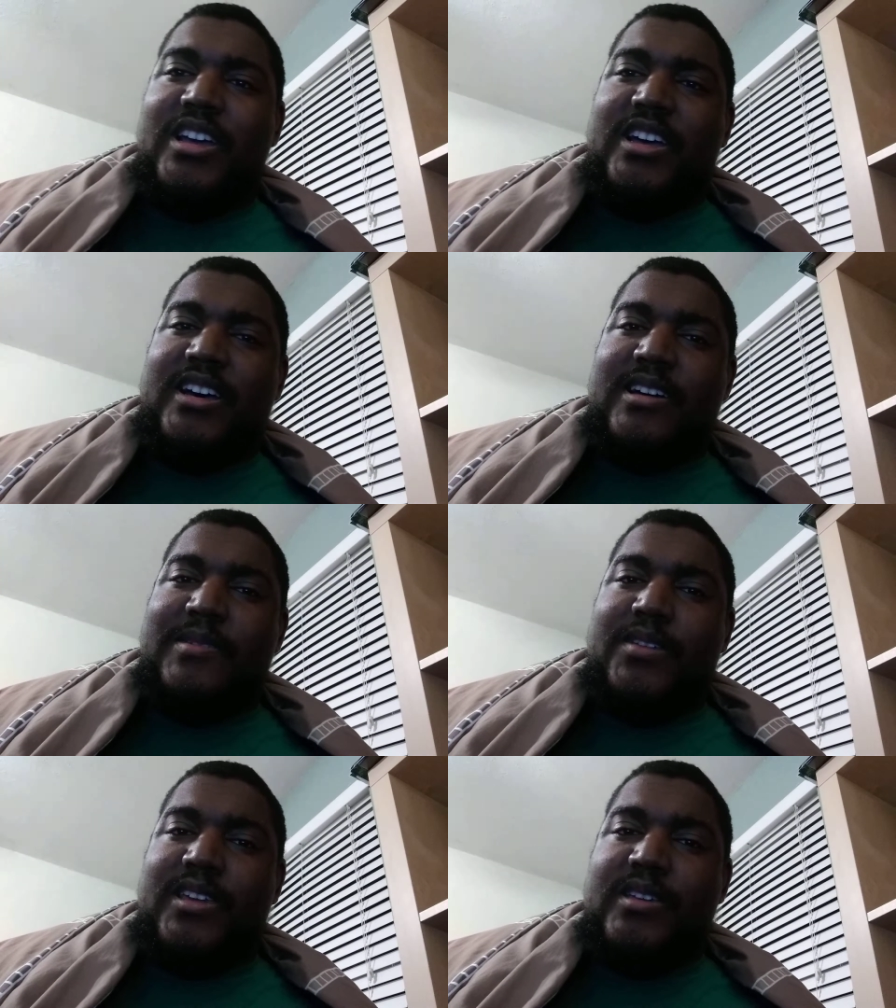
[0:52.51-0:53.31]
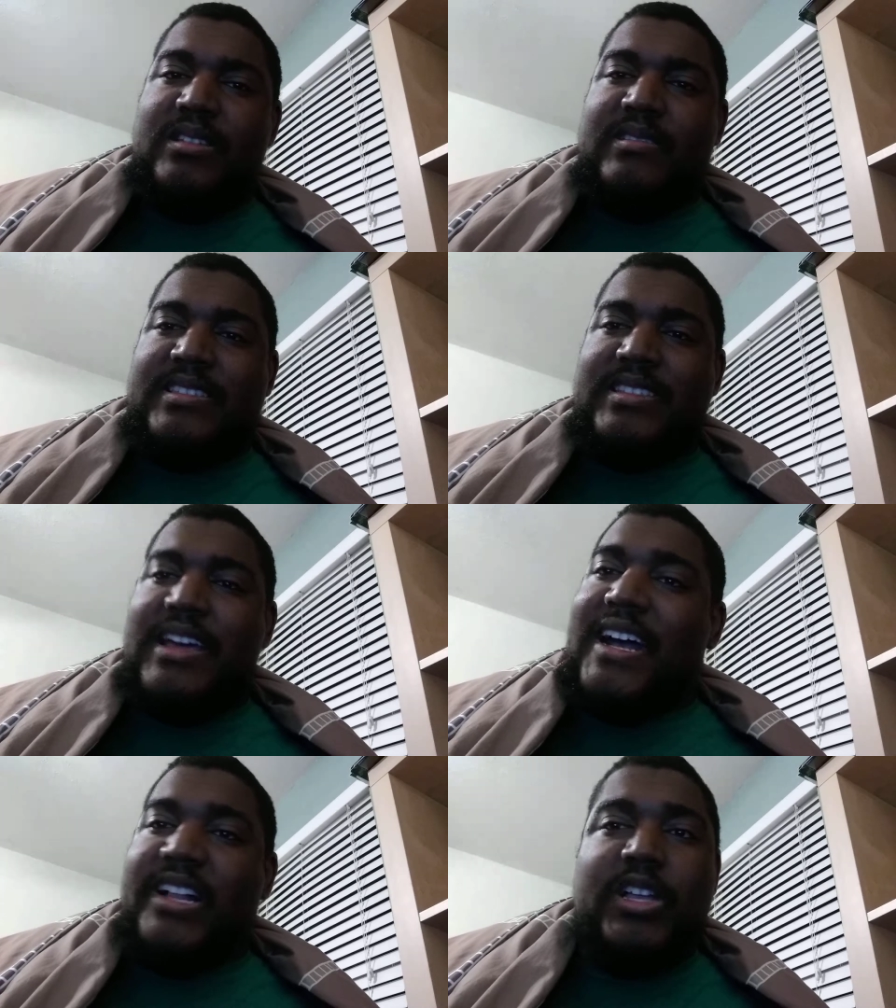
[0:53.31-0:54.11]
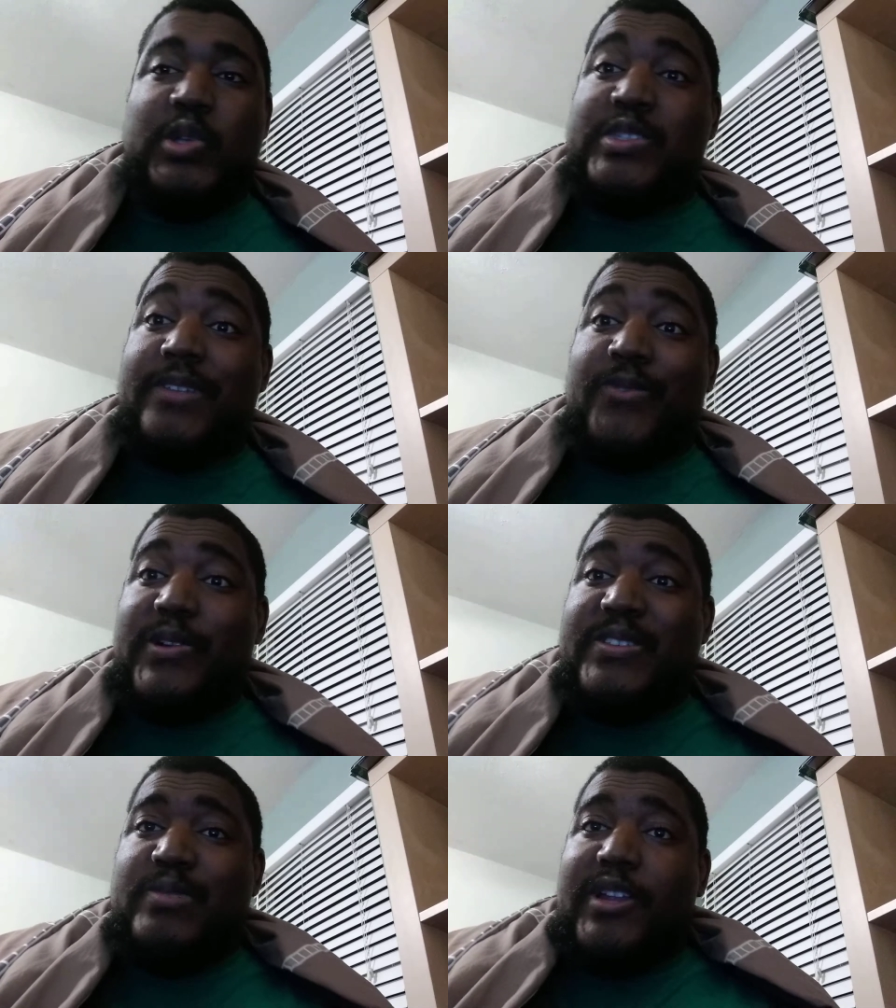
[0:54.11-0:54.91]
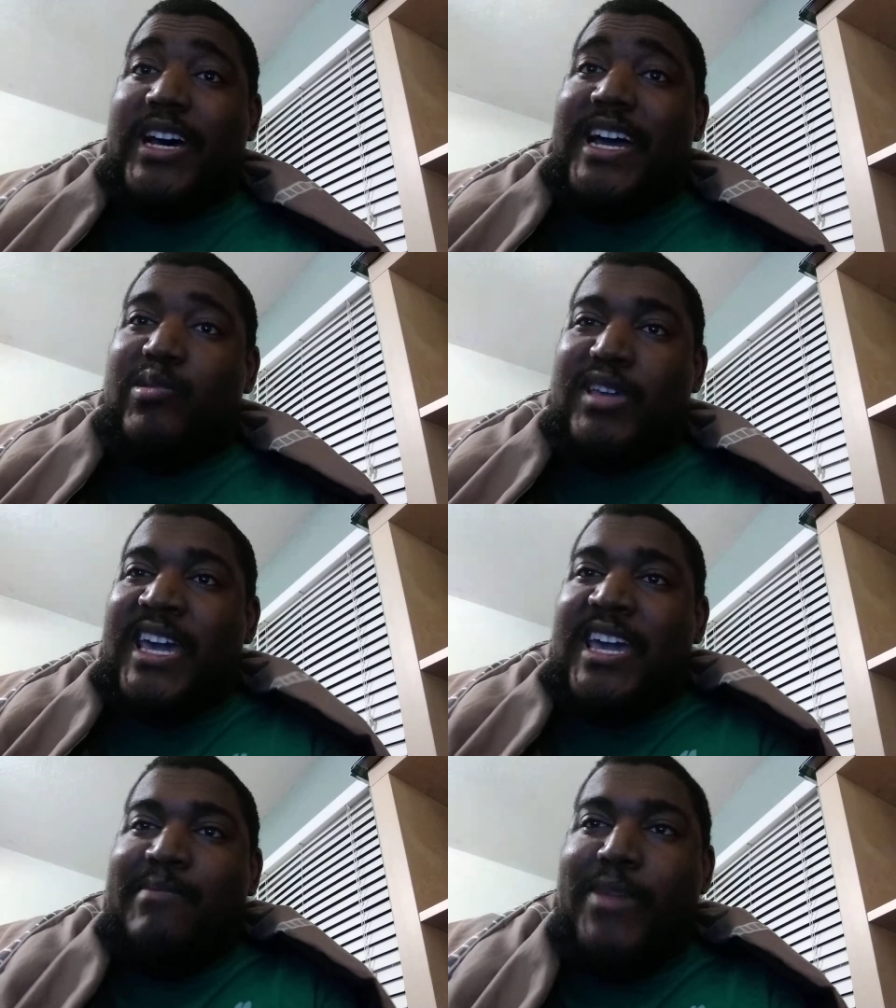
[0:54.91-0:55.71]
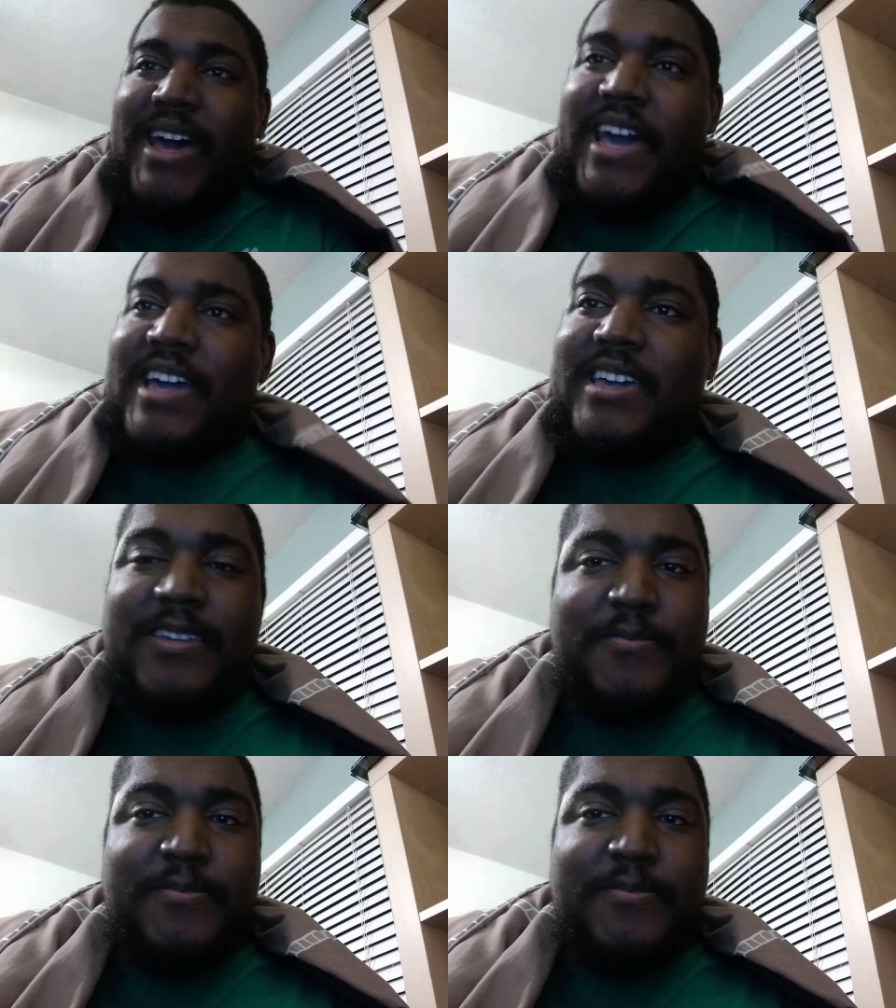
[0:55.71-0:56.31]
Um, it was not close at first, but Iowa came back.